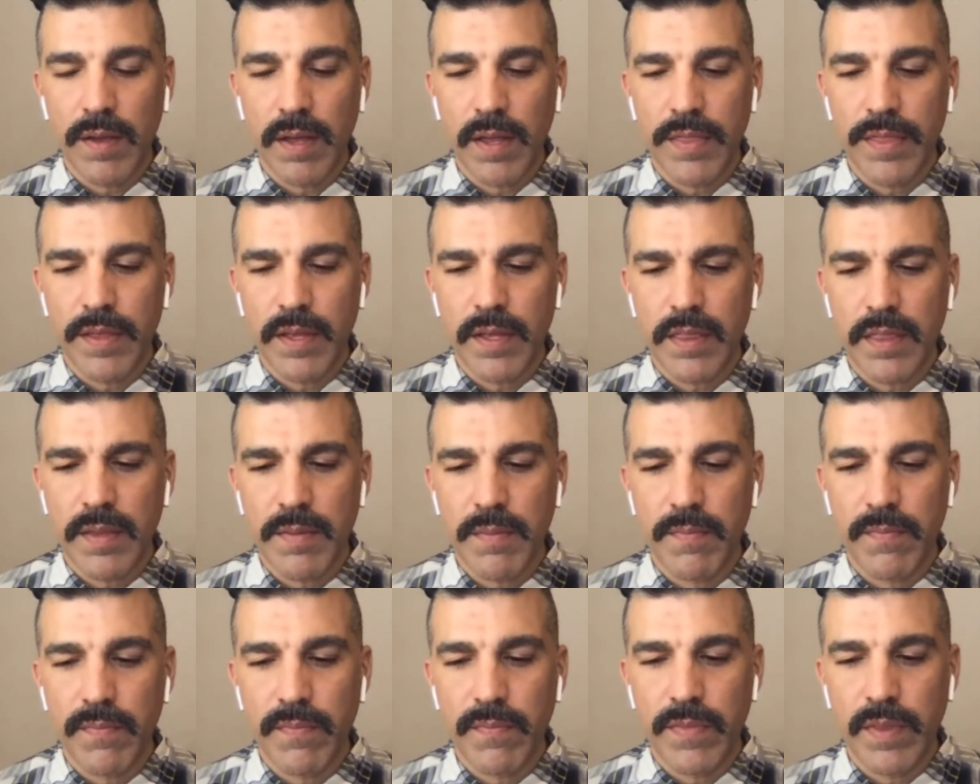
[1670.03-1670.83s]
think that
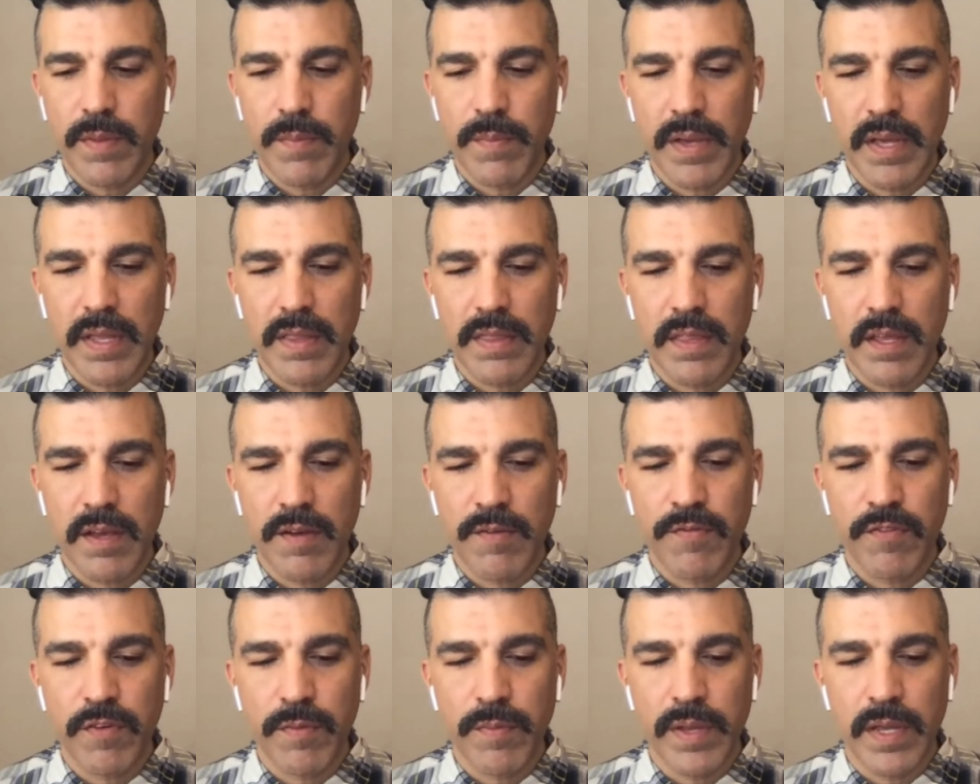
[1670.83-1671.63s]
the main thing
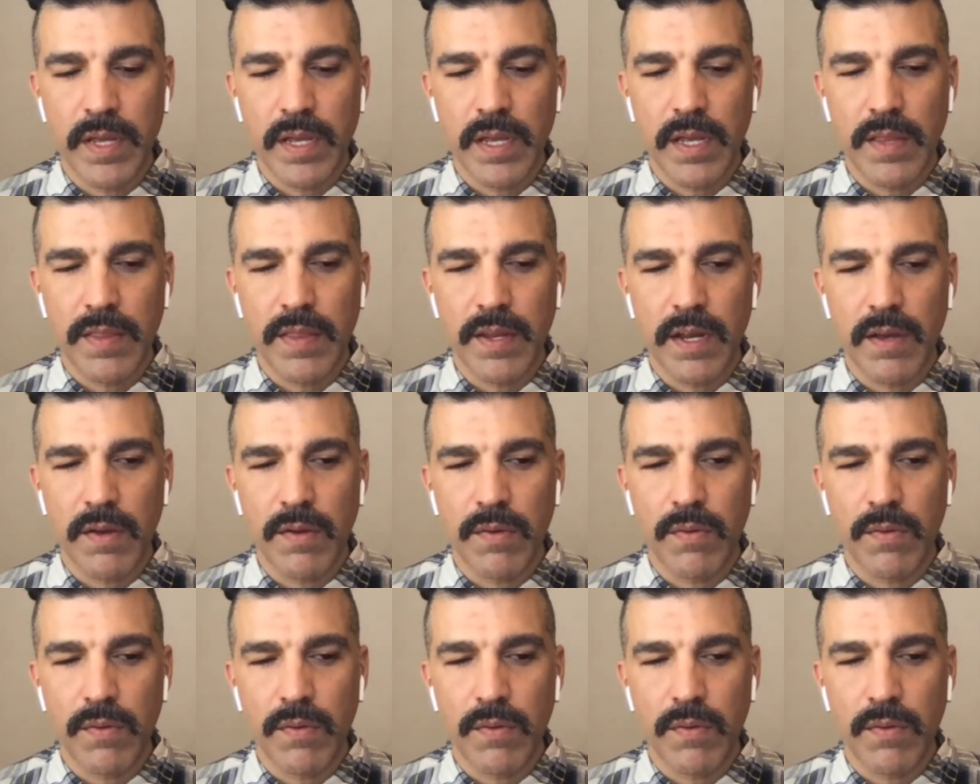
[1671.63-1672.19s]
for me that